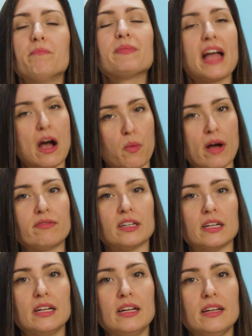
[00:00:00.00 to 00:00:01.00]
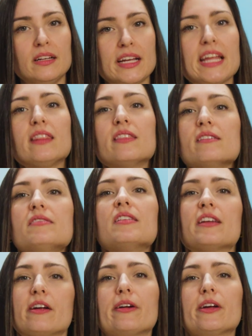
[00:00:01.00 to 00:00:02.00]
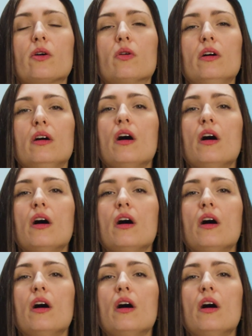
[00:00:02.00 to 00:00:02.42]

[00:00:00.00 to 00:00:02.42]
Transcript: However, in this scenario,